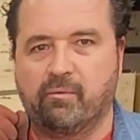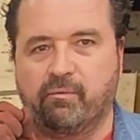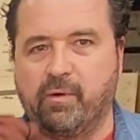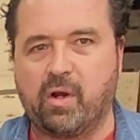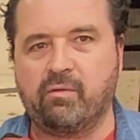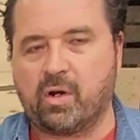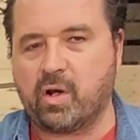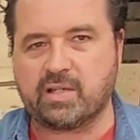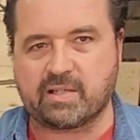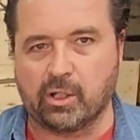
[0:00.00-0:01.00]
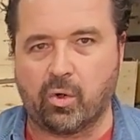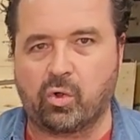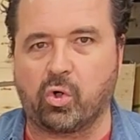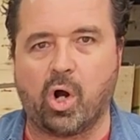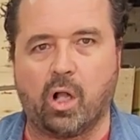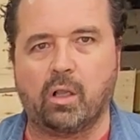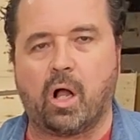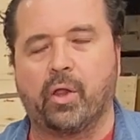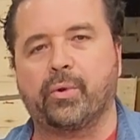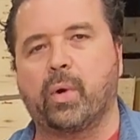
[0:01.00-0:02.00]
very, very slow crawl
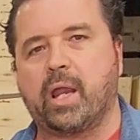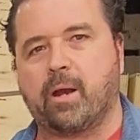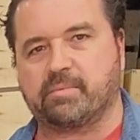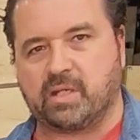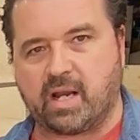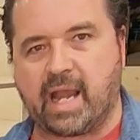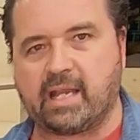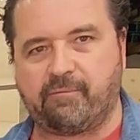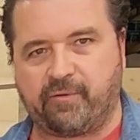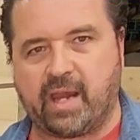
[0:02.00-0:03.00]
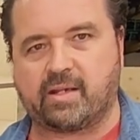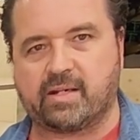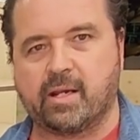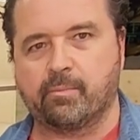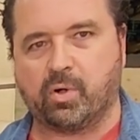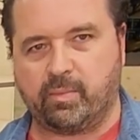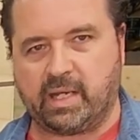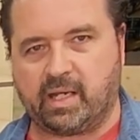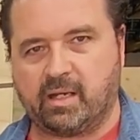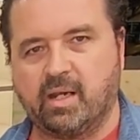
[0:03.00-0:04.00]
all the way up to 90 feet per minute.